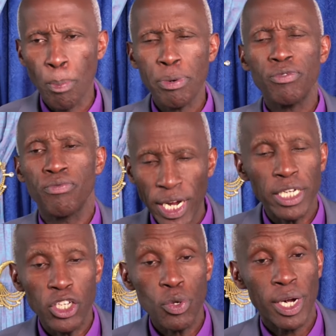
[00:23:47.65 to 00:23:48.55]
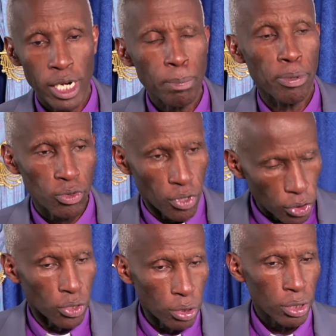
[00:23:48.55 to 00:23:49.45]
to provide your right
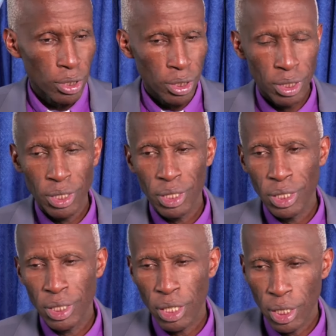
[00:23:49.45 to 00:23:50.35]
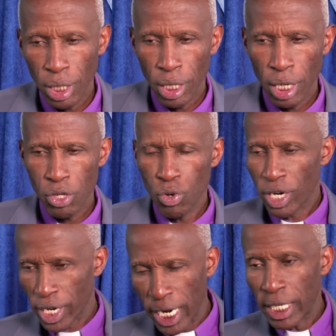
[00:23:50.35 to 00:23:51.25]
position,
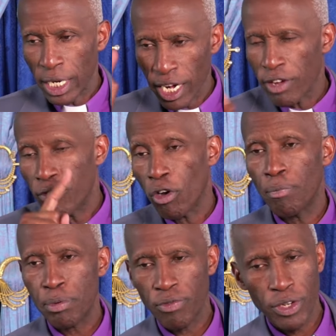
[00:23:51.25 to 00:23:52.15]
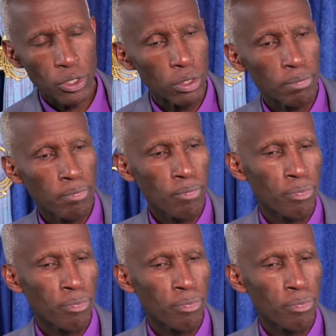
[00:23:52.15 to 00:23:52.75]
your right level of profession.